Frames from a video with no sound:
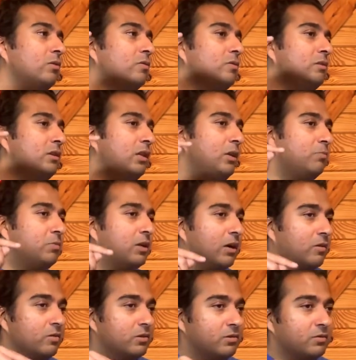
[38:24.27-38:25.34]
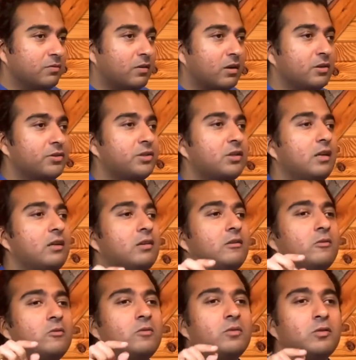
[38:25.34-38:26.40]
Go deep down into
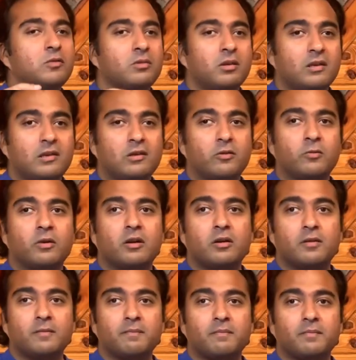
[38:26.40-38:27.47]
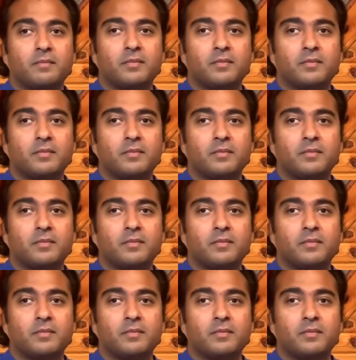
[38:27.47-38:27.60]
understanding who you think you are